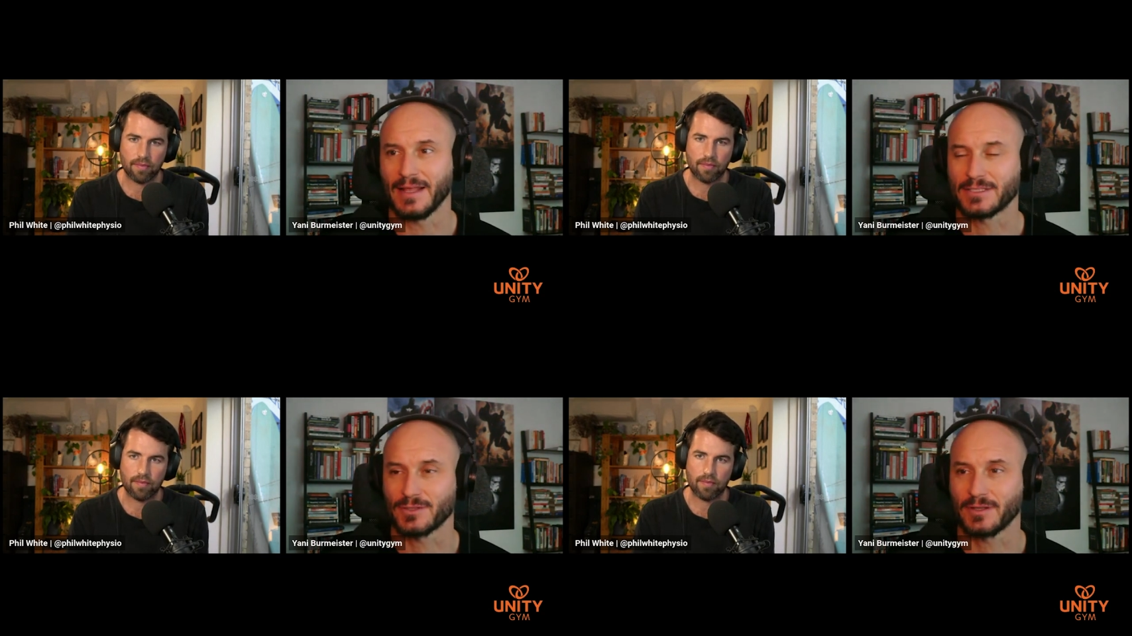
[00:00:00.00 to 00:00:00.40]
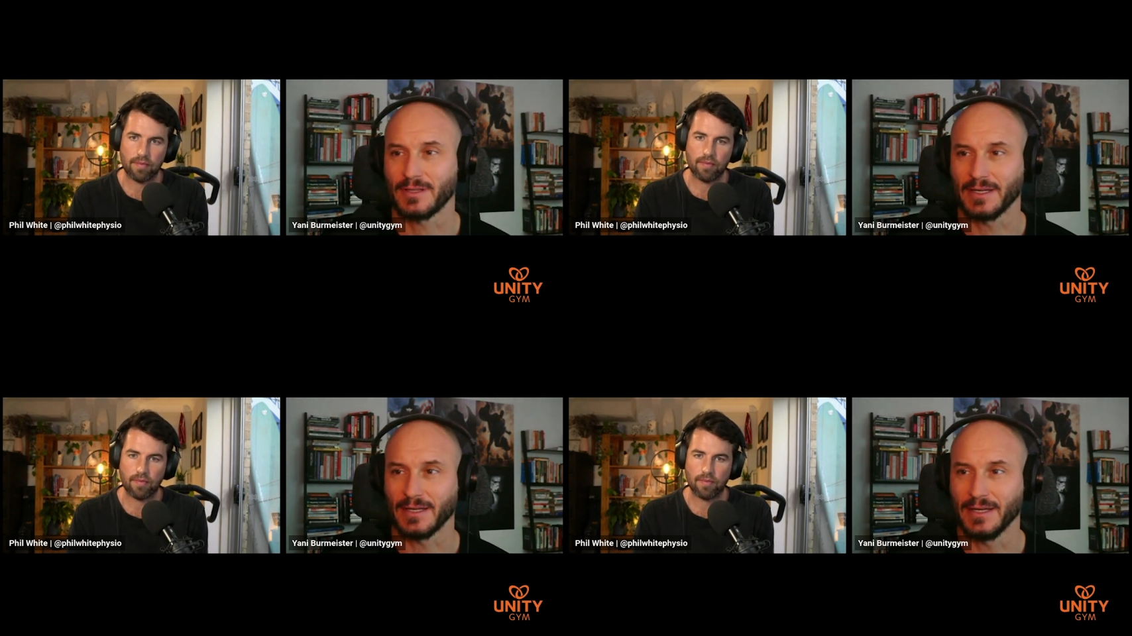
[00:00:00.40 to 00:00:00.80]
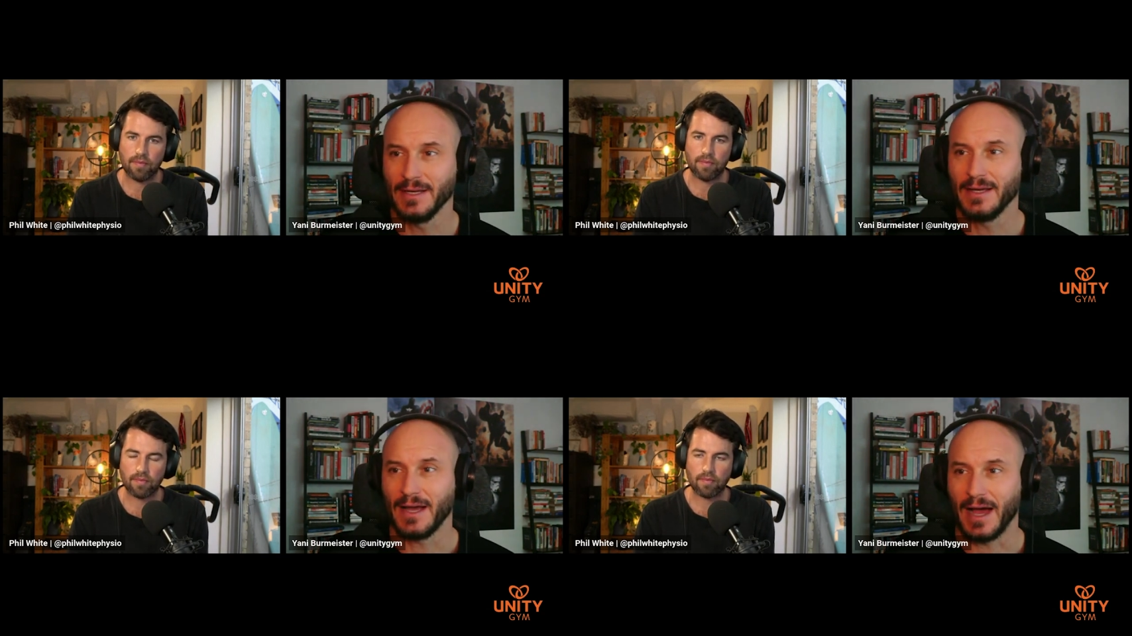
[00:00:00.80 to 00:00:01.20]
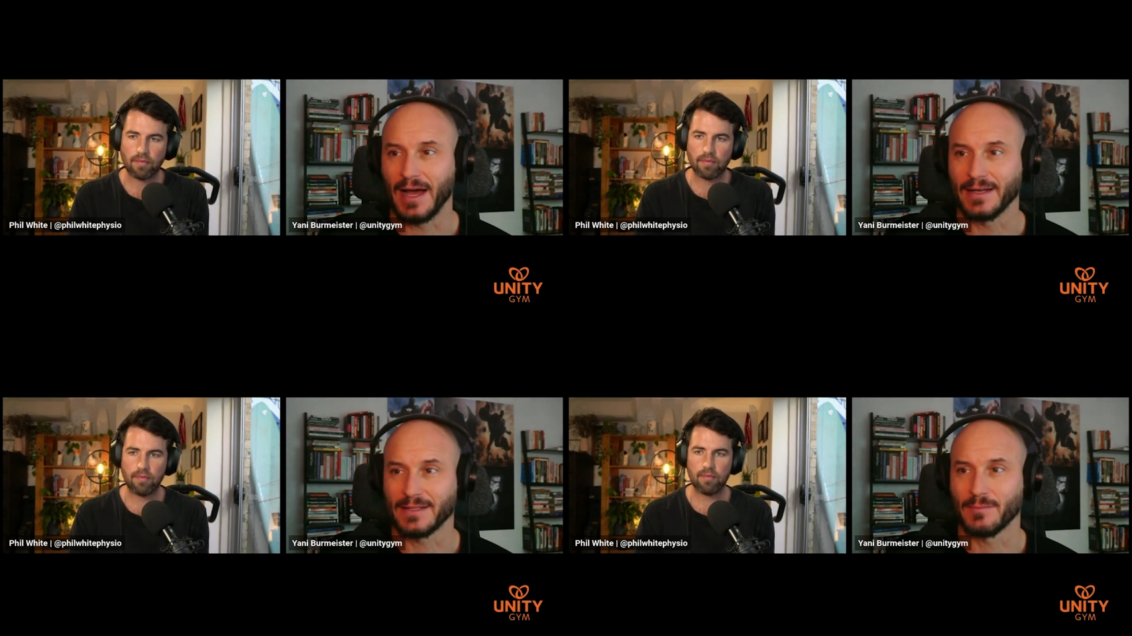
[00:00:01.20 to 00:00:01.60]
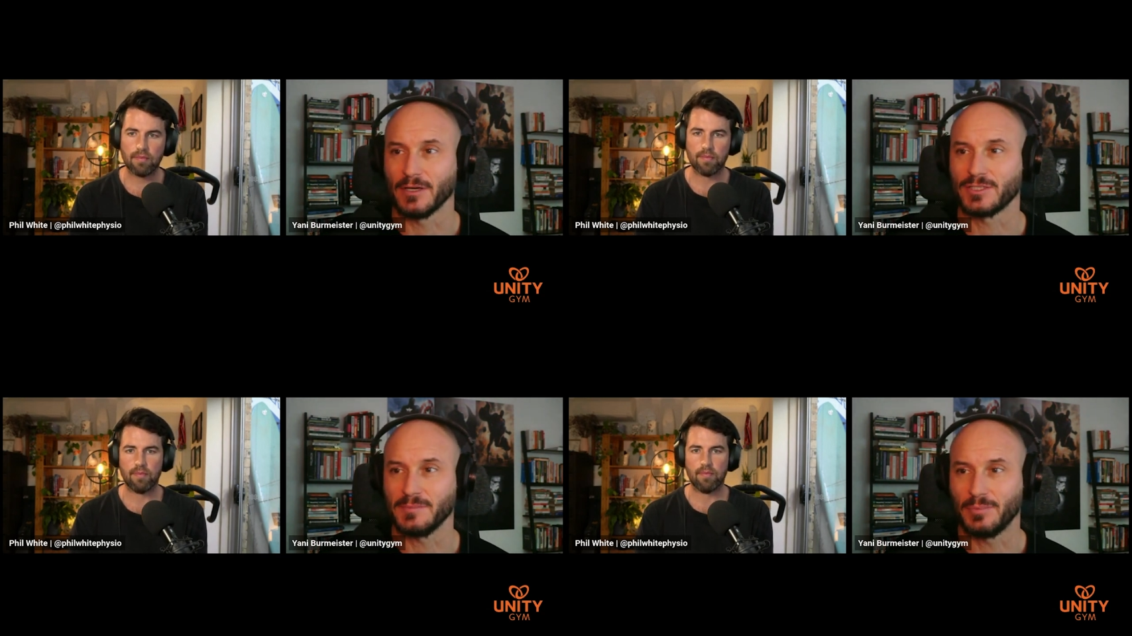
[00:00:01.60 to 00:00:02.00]
Speaker 1: that sort of thing aren't the
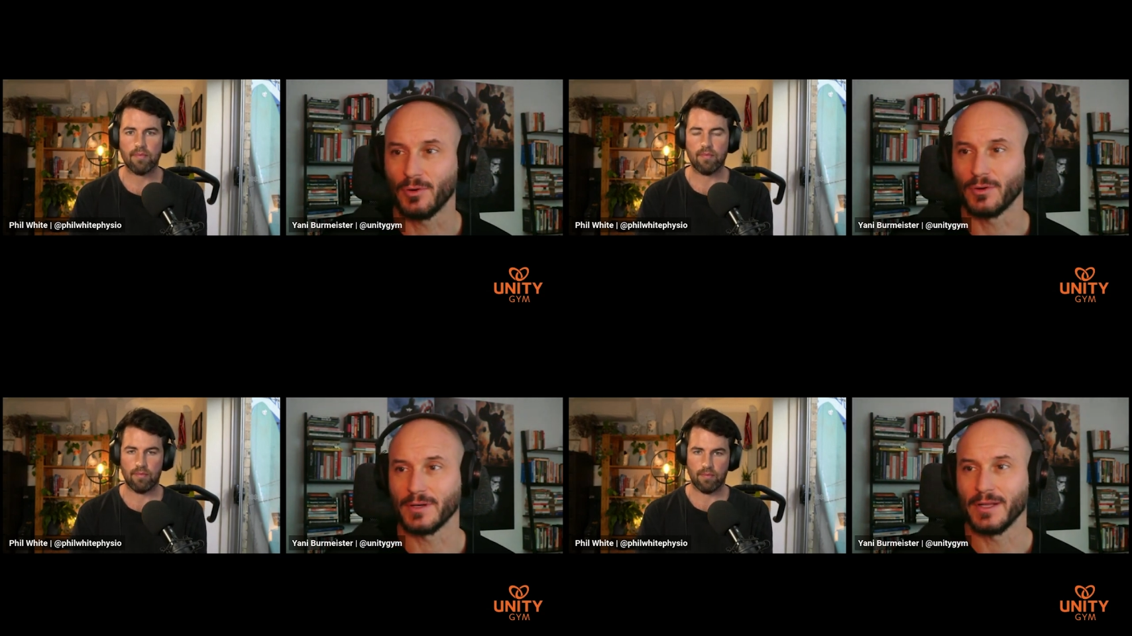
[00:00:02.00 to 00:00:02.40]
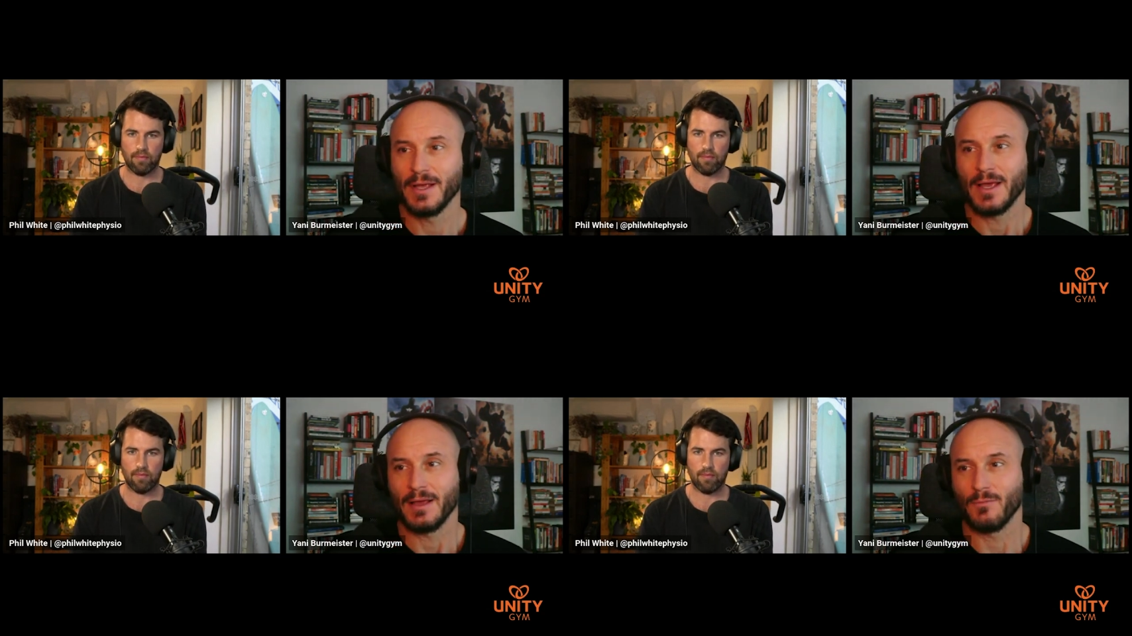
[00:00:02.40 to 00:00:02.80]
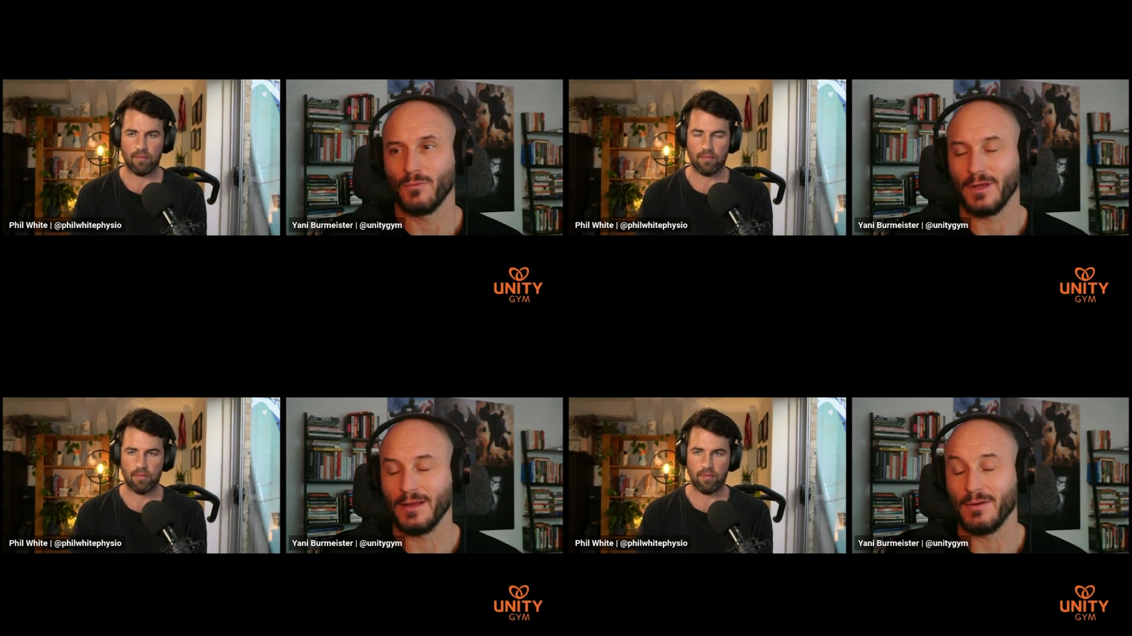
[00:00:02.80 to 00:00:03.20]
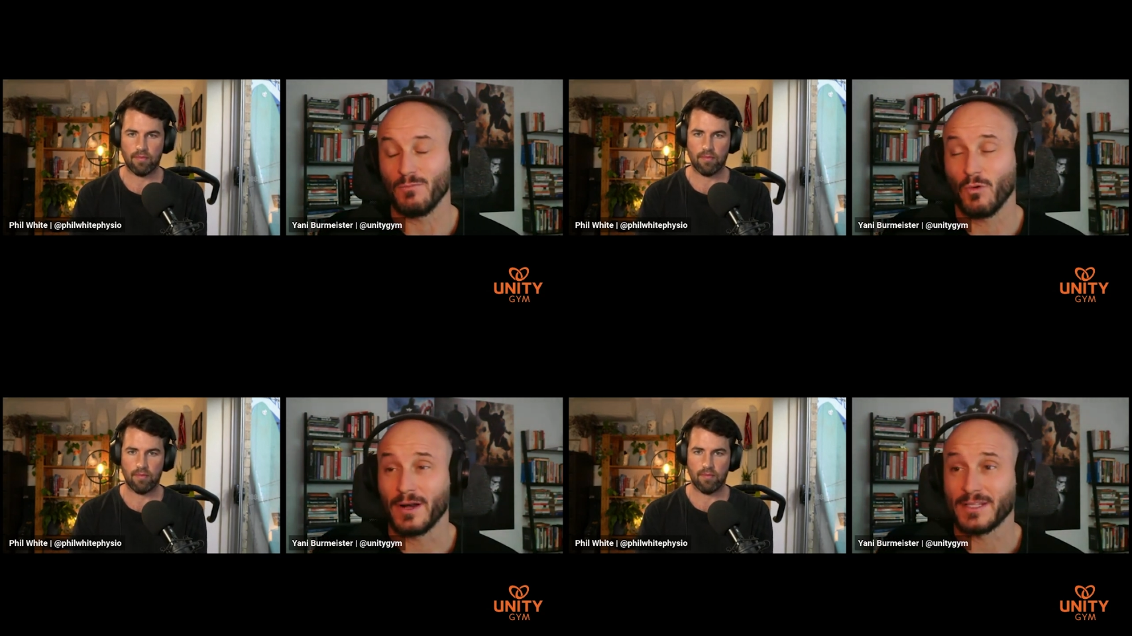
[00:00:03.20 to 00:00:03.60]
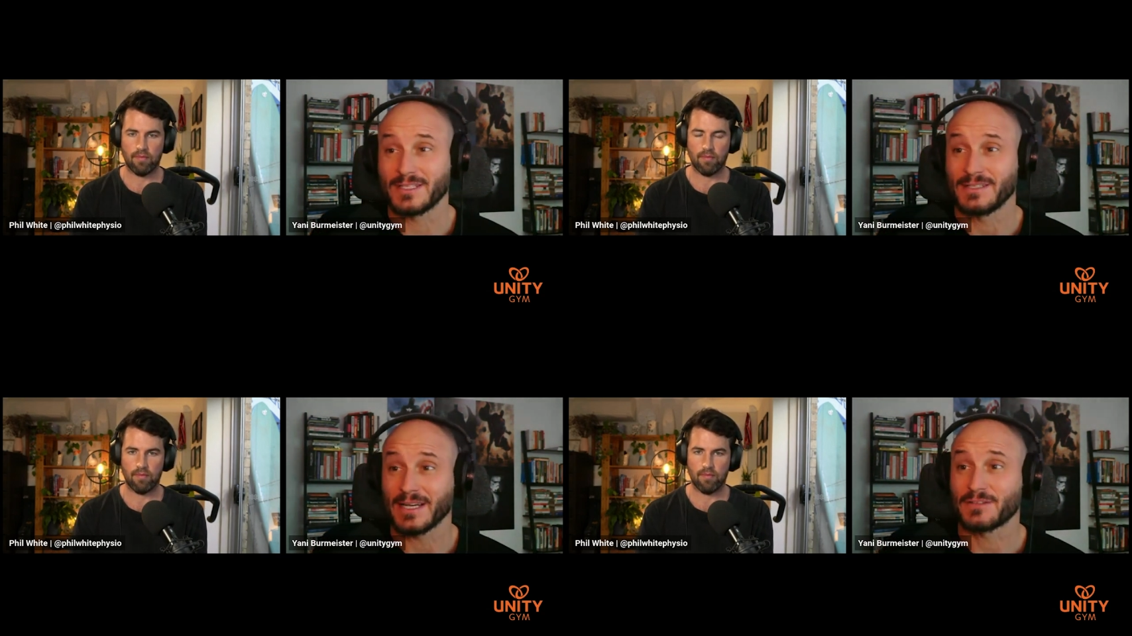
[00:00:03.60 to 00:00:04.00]
most important. What
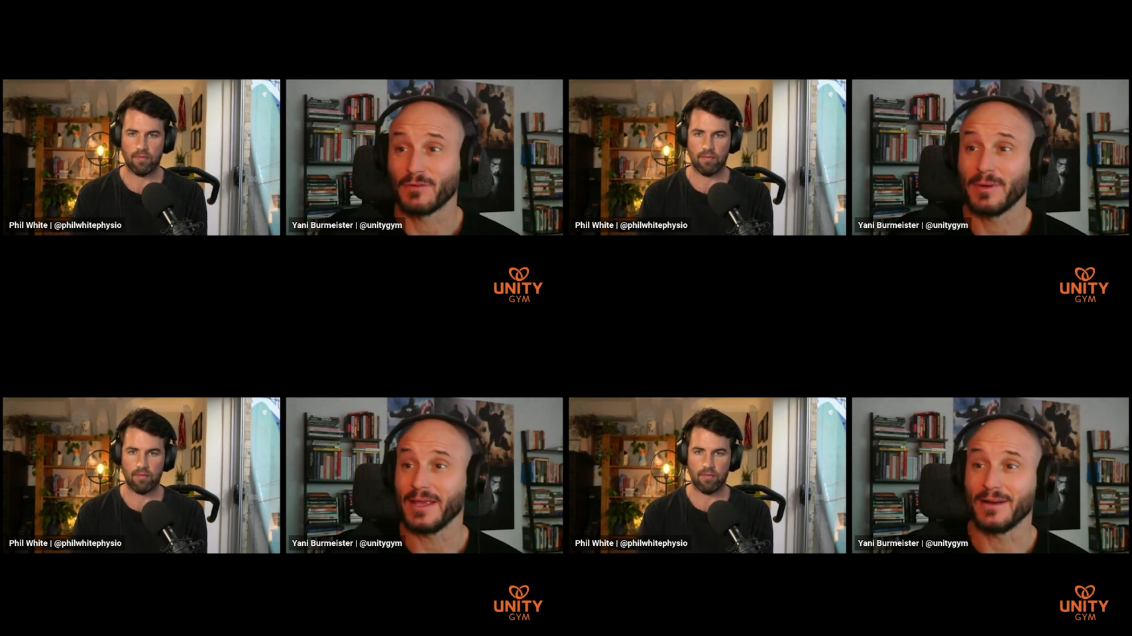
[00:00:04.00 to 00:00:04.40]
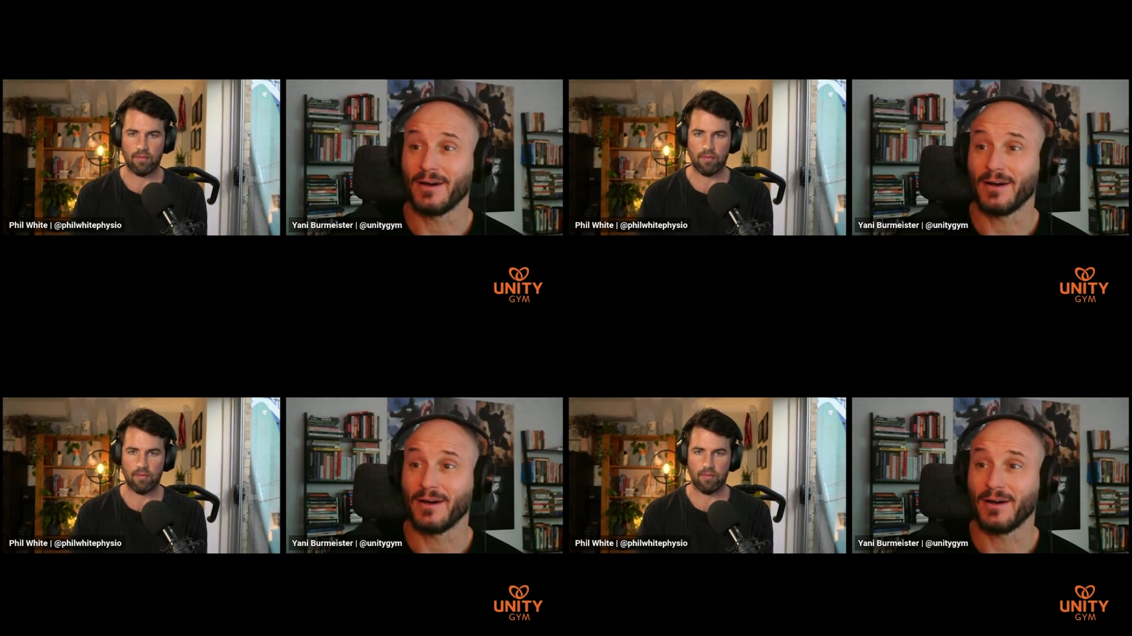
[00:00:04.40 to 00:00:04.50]
it does for me, and